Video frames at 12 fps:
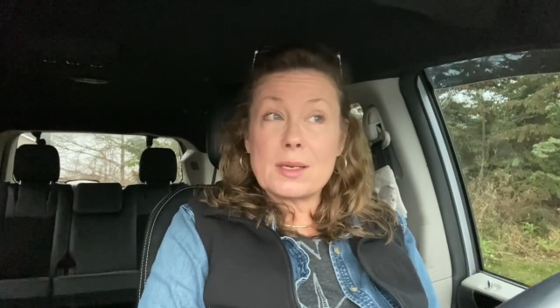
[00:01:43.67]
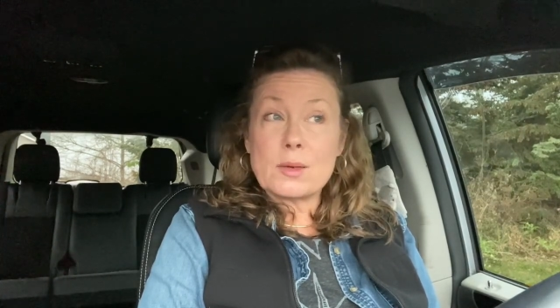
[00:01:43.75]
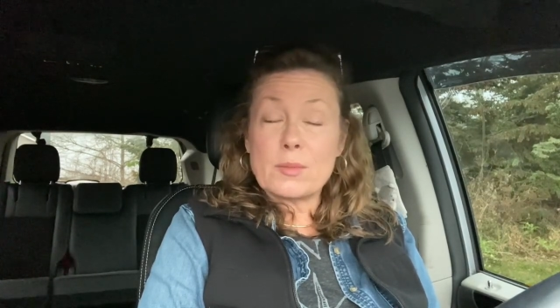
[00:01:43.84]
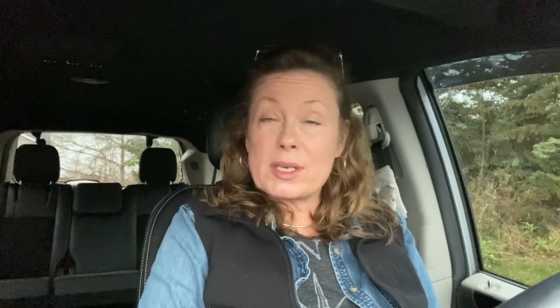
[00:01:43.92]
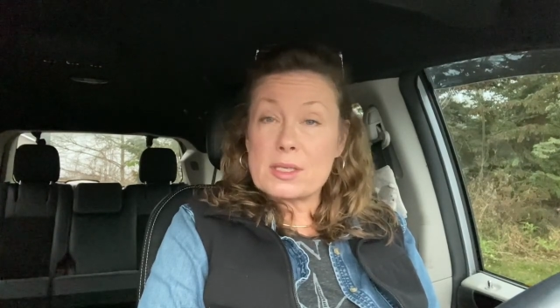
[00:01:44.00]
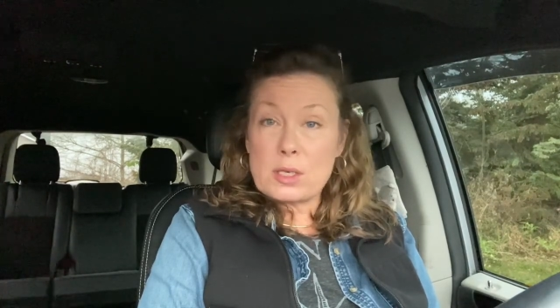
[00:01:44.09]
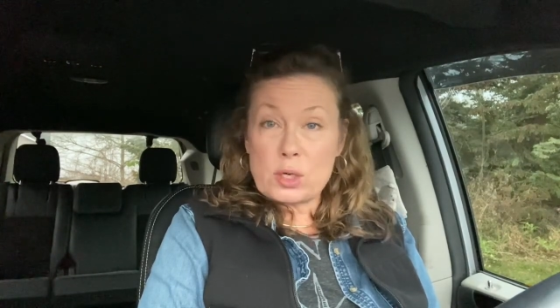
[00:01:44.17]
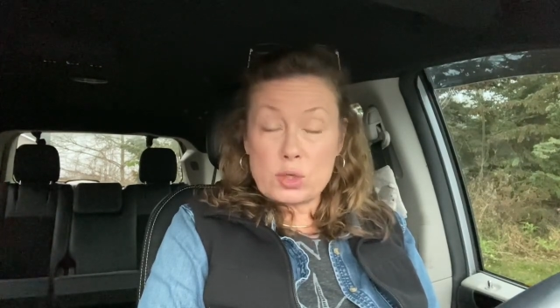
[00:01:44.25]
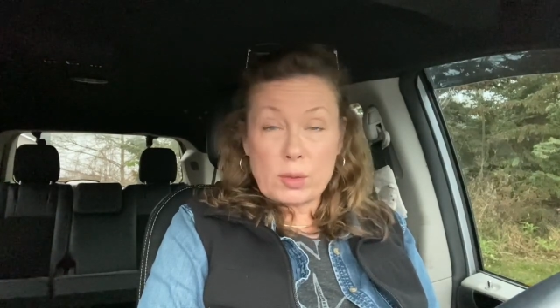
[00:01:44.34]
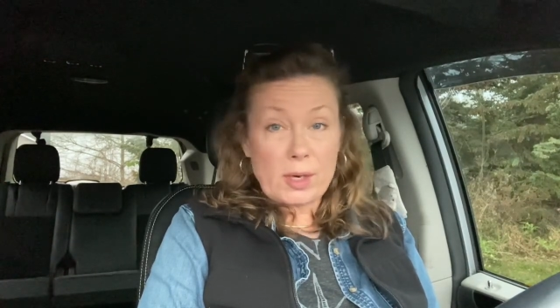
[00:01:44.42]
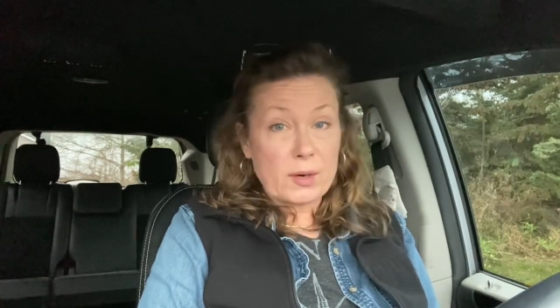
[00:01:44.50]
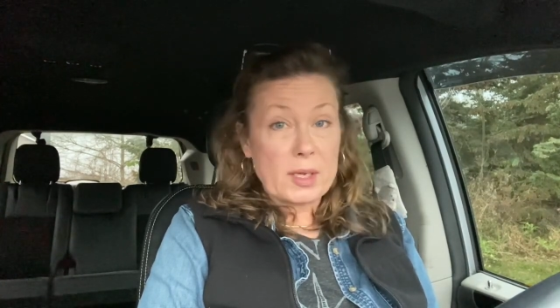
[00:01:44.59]
in
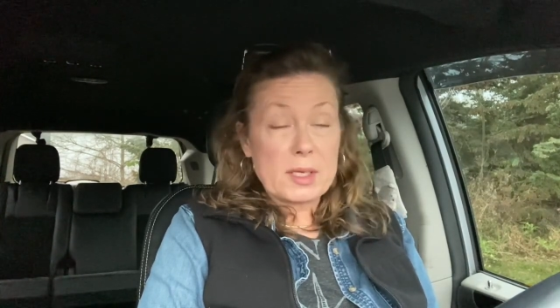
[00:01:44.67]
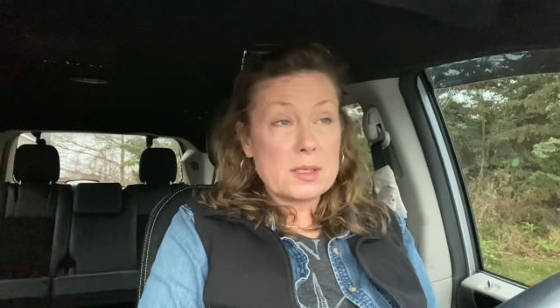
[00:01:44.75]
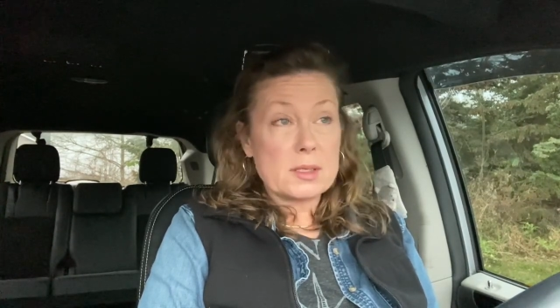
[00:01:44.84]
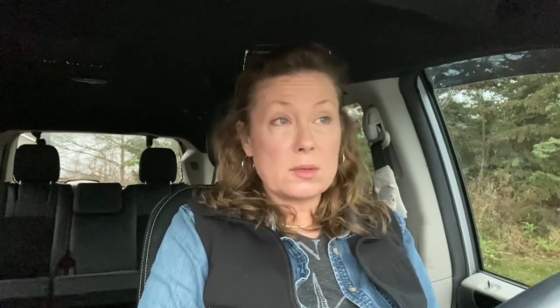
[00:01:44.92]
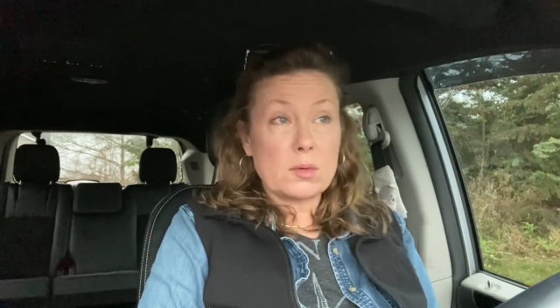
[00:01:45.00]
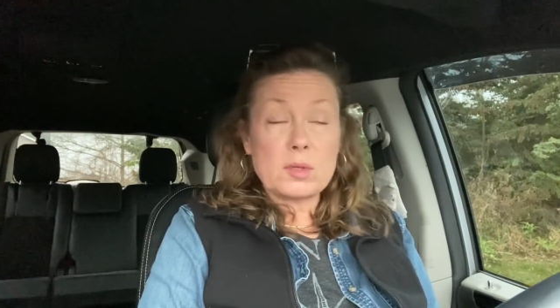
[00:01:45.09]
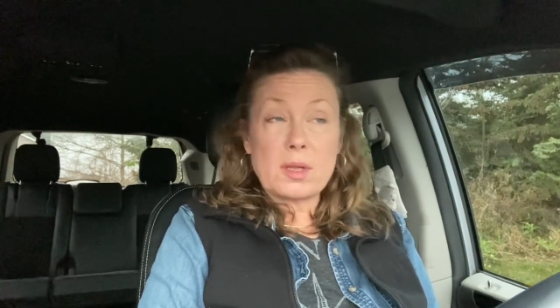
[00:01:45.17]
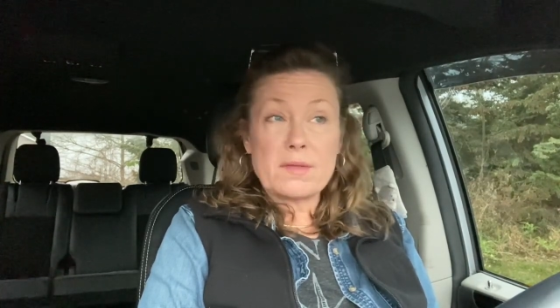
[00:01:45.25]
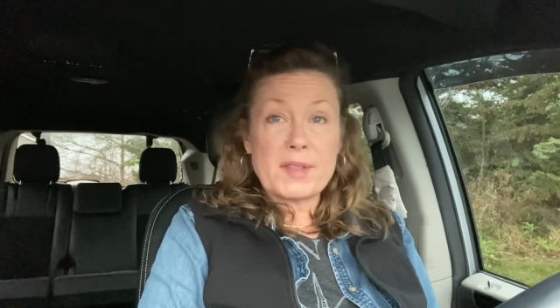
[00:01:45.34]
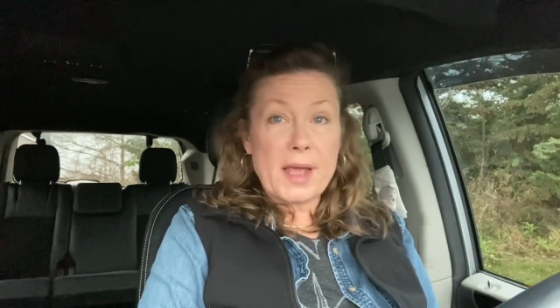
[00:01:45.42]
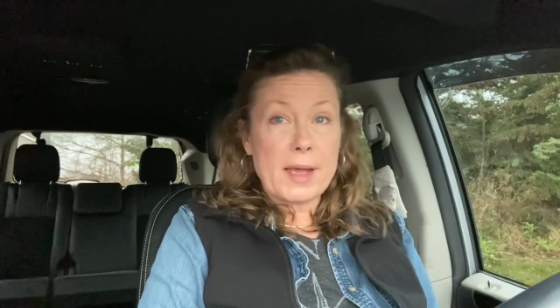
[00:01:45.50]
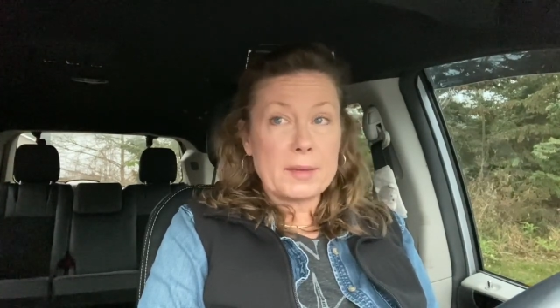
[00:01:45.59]
residential areas. Don't
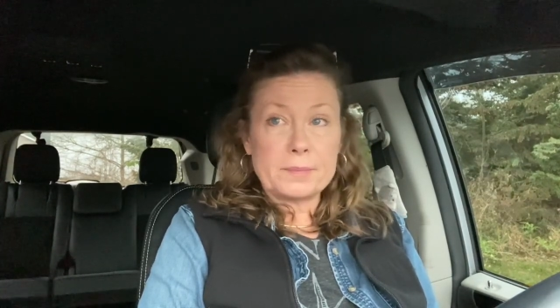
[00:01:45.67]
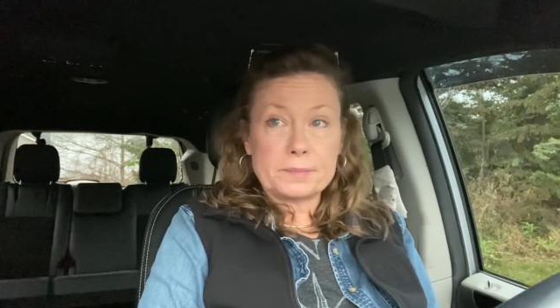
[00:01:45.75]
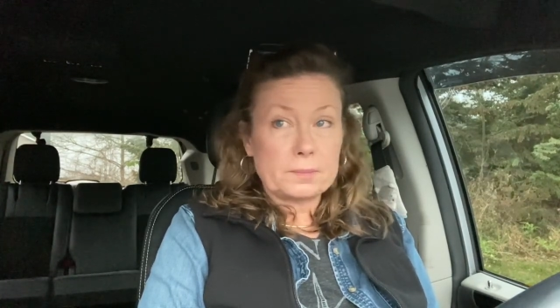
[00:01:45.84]
love that.